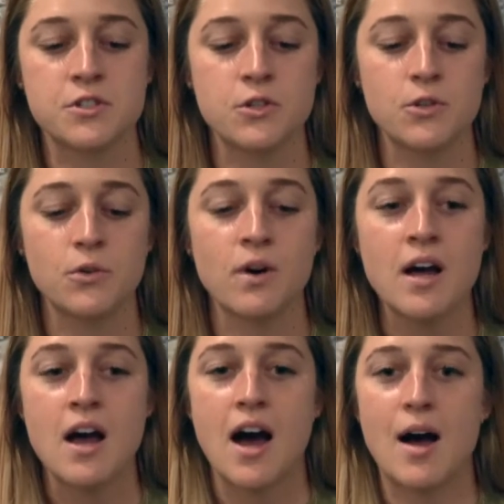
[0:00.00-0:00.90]
to,
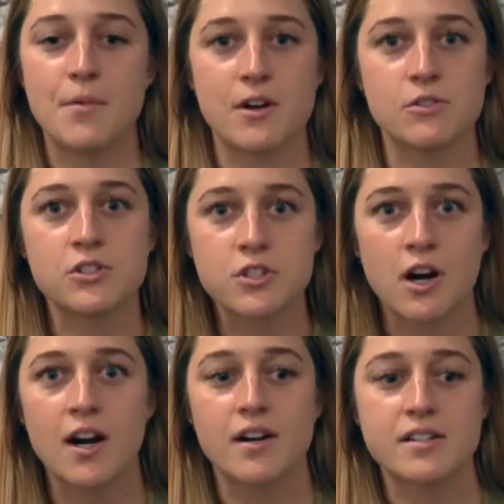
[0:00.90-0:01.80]

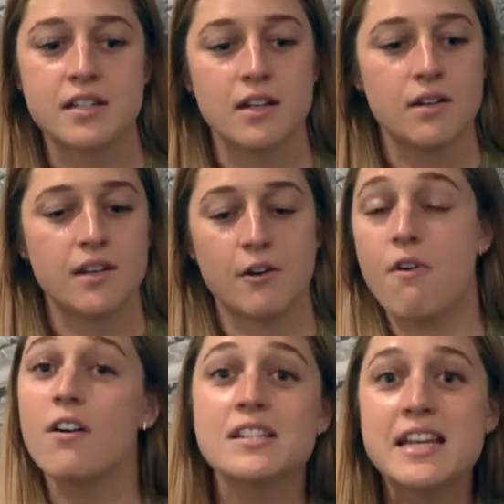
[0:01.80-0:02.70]
start
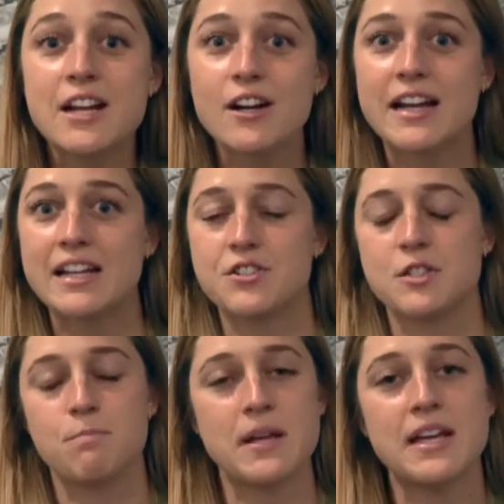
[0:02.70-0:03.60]
volunteering and
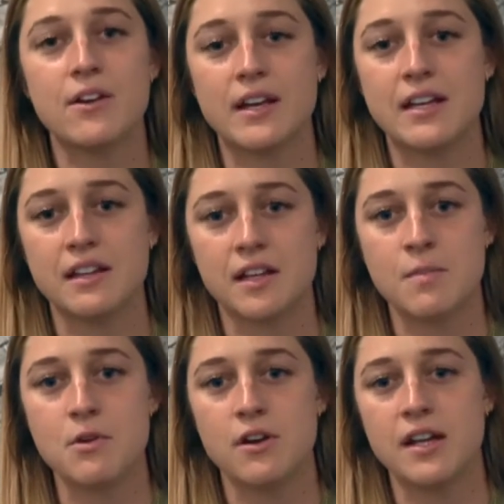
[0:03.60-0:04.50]
just being in the
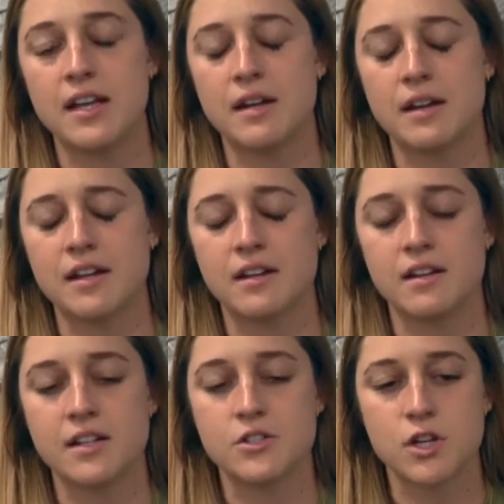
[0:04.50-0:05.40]
community
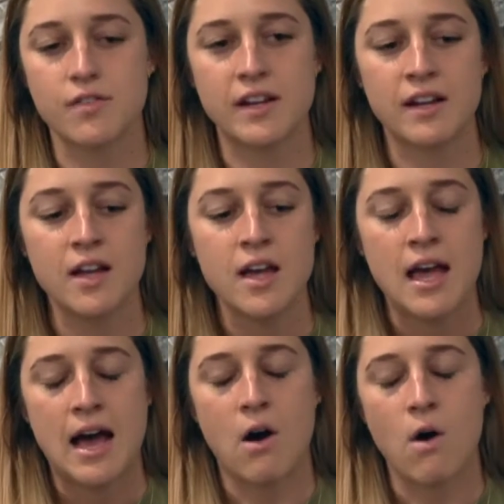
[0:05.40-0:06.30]
and serving
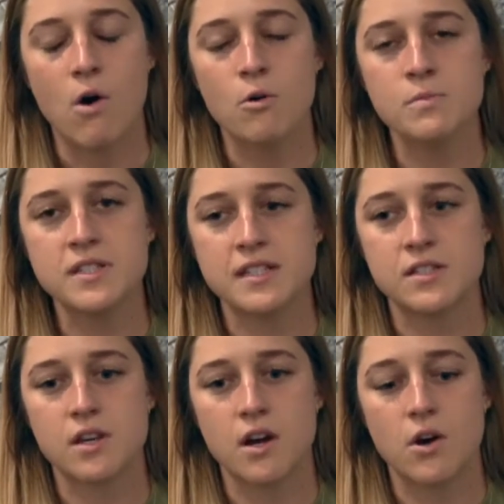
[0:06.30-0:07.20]
at Holmes. And
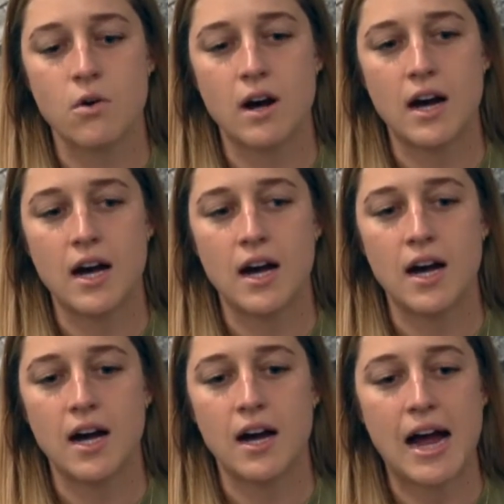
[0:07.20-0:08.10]
so
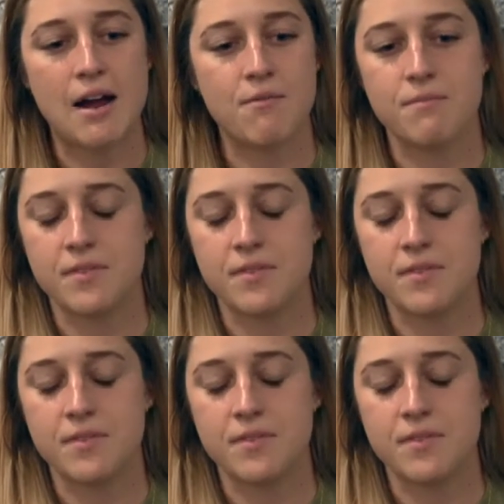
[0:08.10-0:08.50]
I